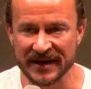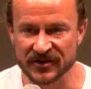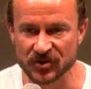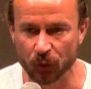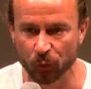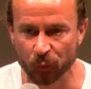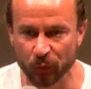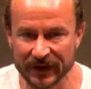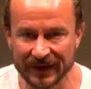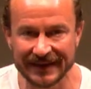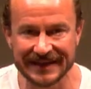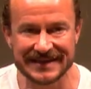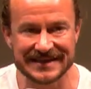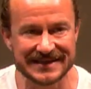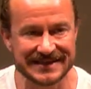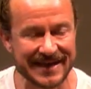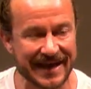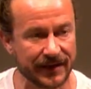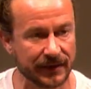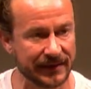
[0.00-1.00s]
to really
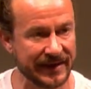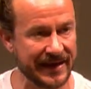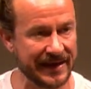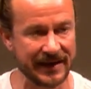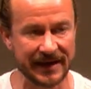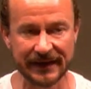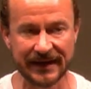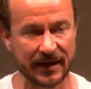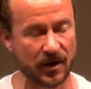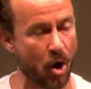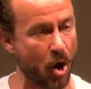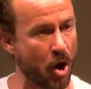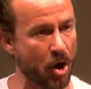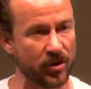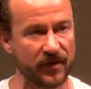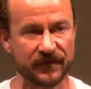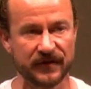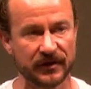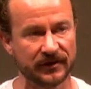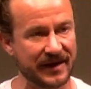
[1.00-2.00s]
settle in and get all
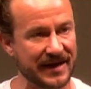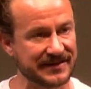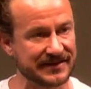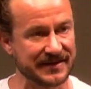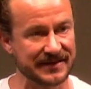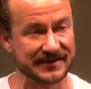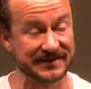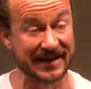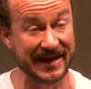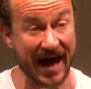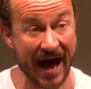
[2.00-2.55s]
of the lessons that